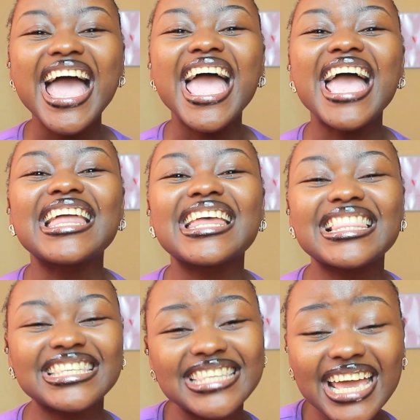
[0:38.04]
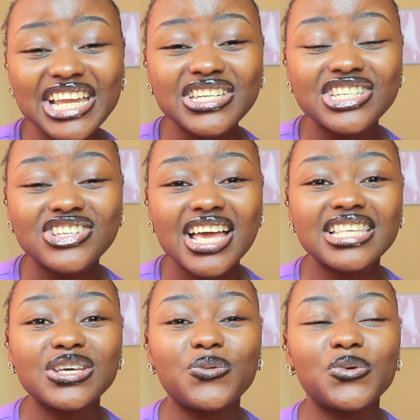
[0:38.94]
and the second
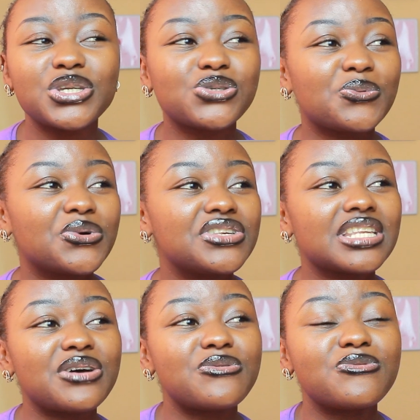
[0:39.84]
dress, which was a